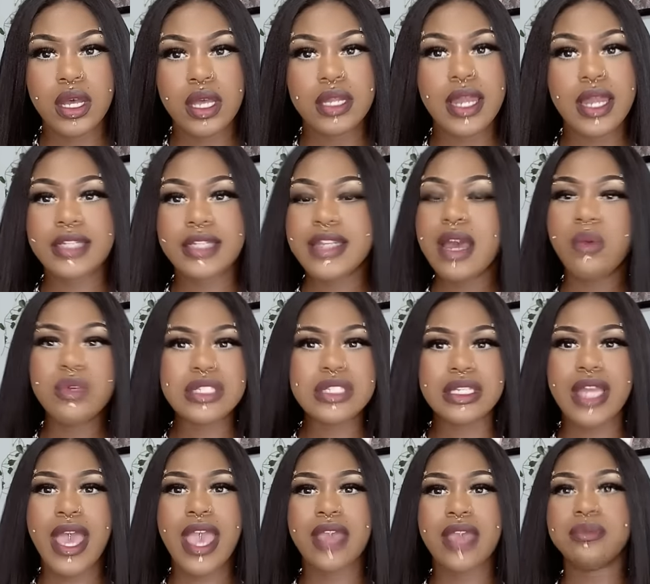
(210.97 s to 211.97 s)
Like, that was
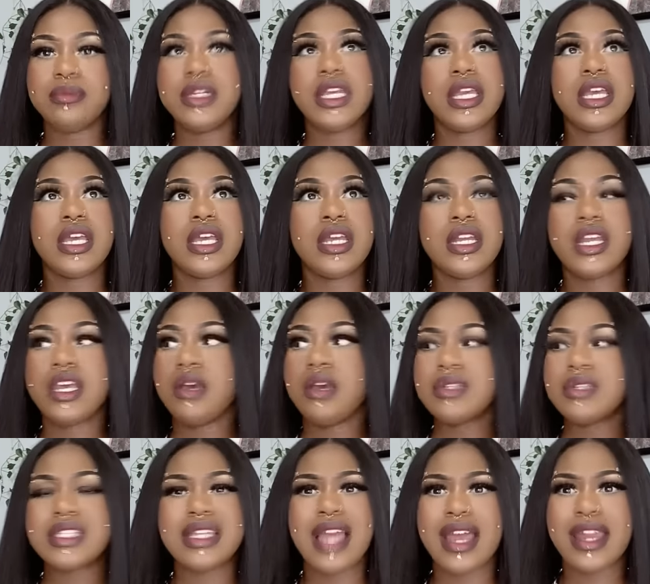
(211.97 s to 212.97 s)
lame. Then it
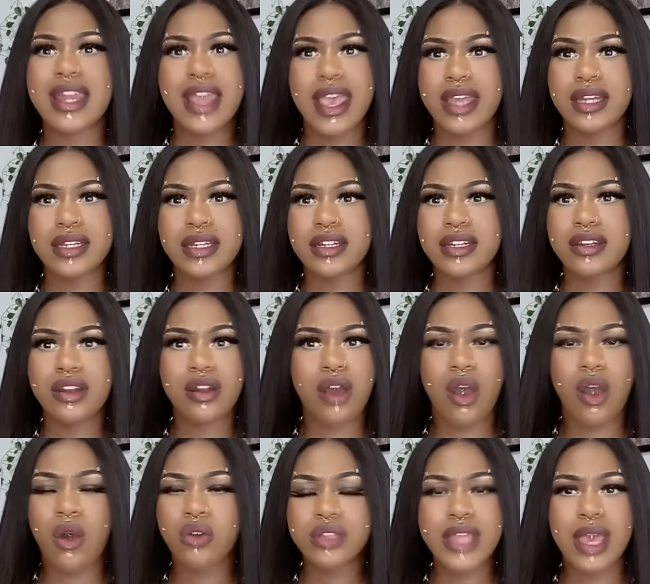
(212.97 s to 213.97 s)
was a lot of editing
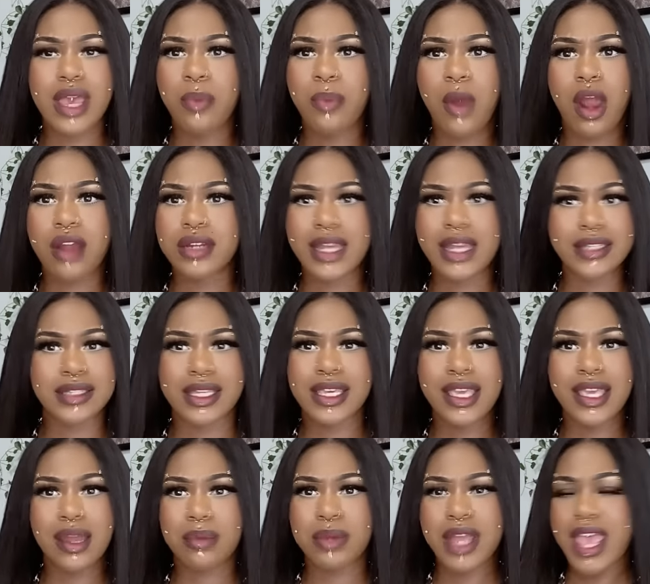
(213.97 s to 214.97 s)
on that part. Like, the
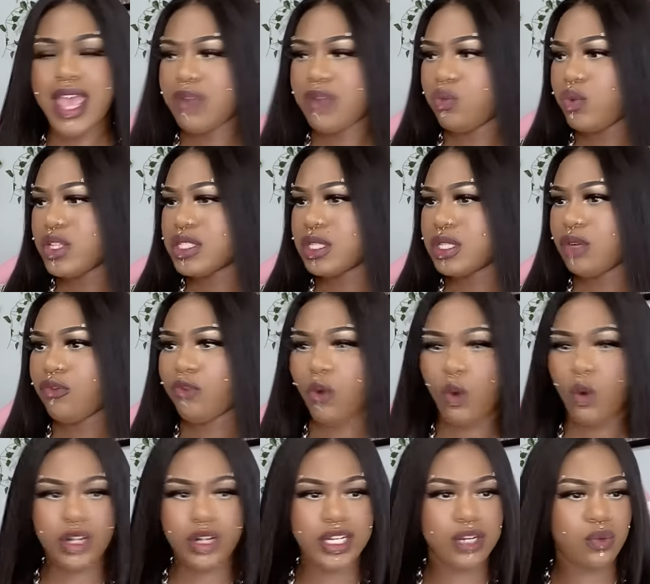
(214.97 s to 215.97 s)
camera had went to the
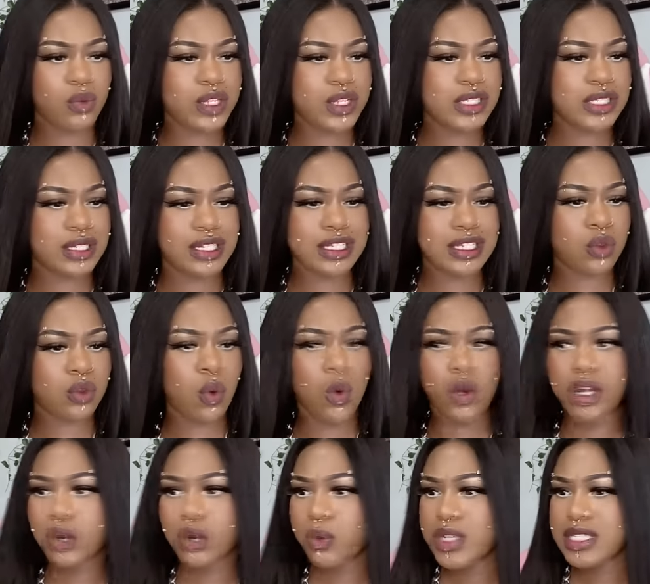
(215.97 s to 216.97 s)
floor, then went to this
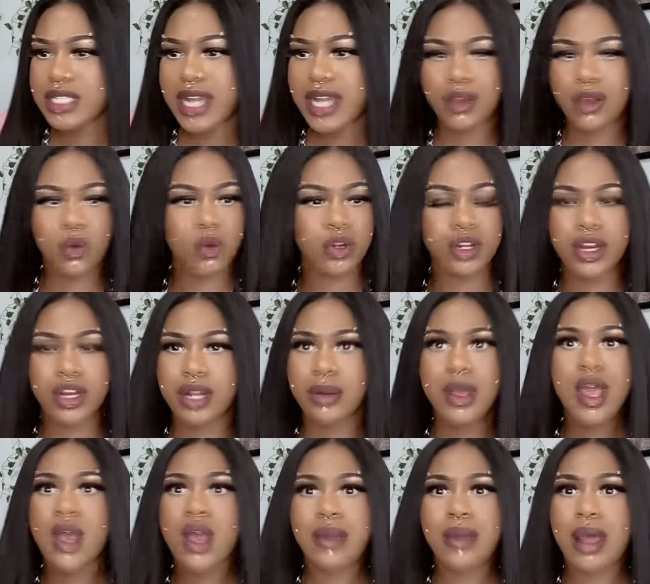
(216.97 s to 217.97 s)
corner, went to that corner, and
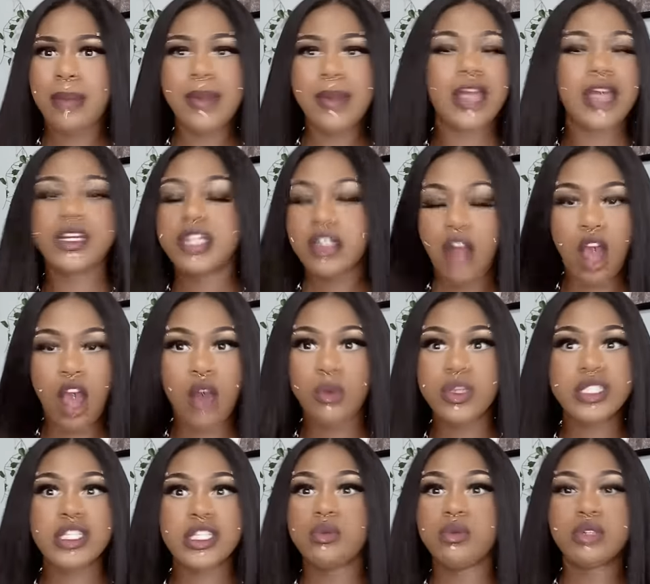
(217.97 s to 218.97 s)
blah, blah. And then all we
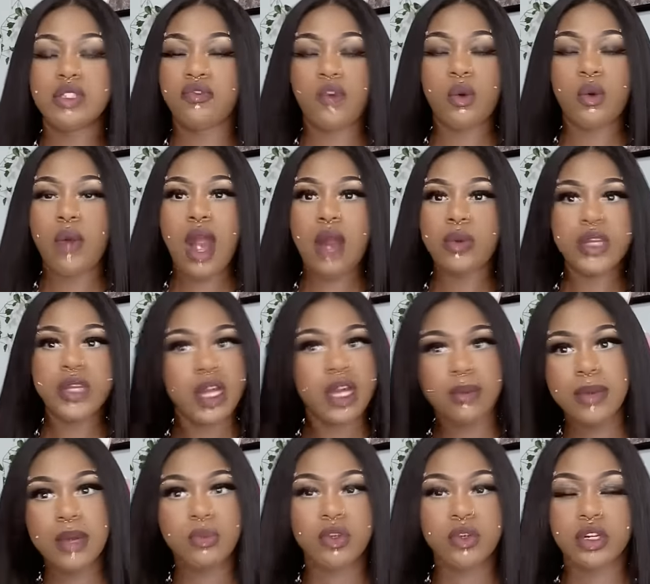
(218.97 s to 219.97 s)
see was Ferrari
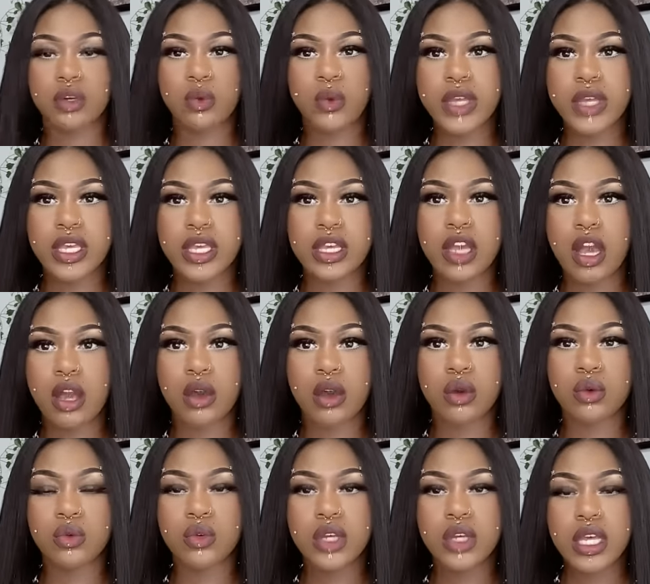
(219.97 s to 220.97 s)
come up with her wig
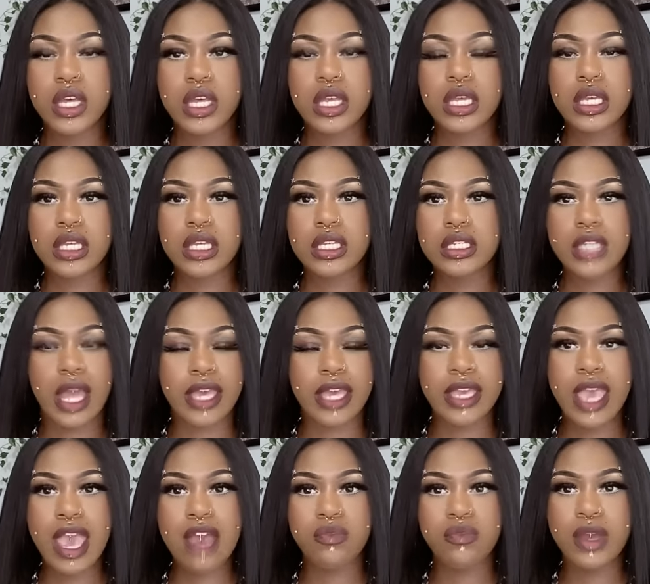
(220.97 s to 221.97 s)
on and like
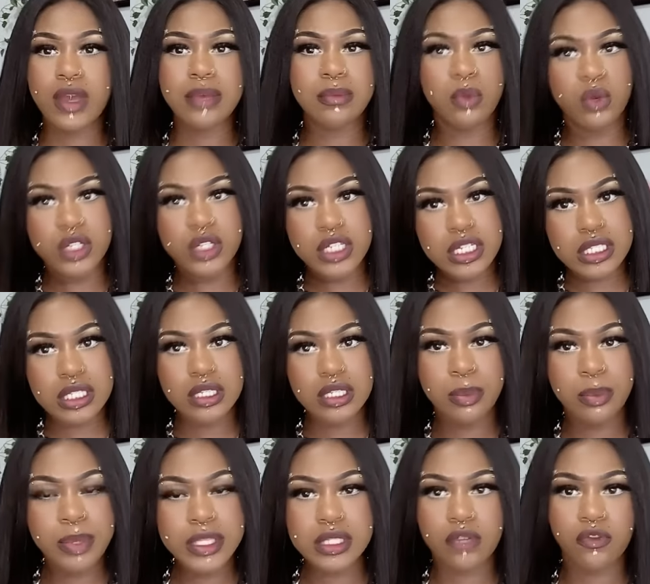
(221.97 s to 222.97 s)
halfway with just a
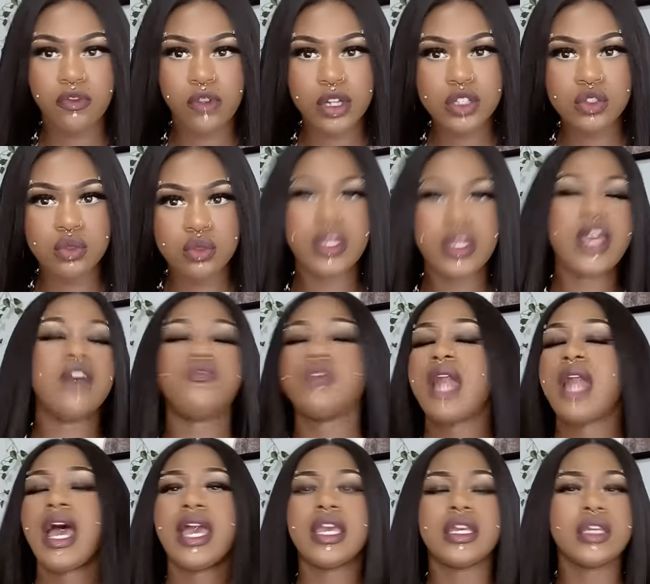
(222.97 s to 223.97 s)
little piece of frontal left.
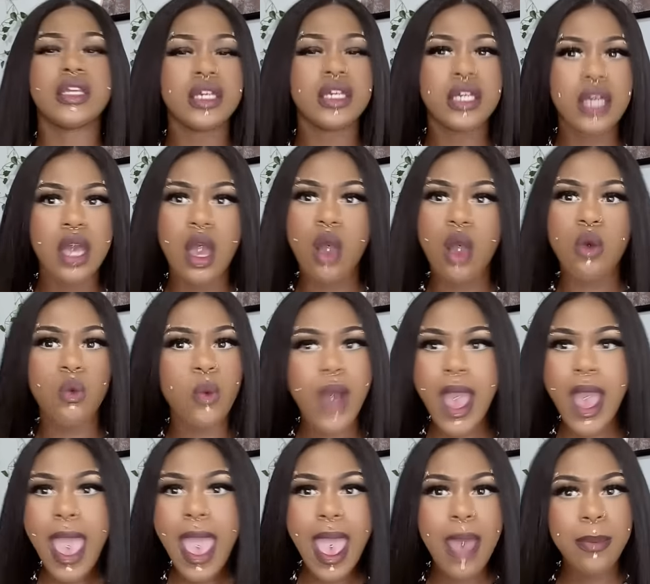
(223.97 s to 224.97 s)
Like,
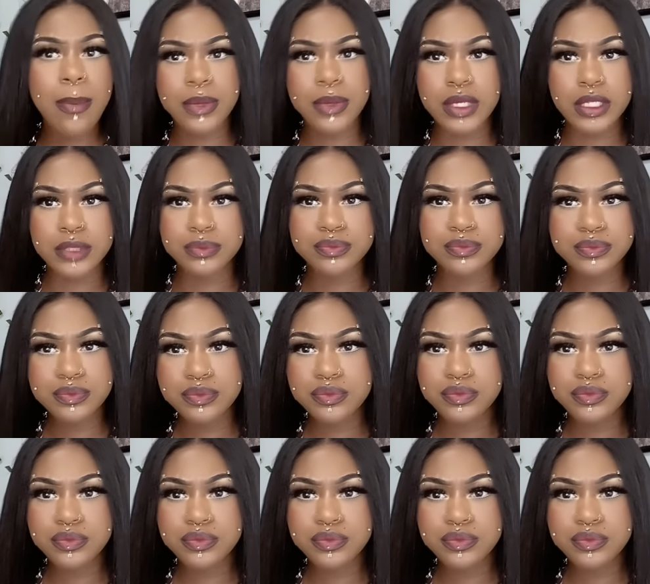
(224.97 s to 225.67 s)
what happened?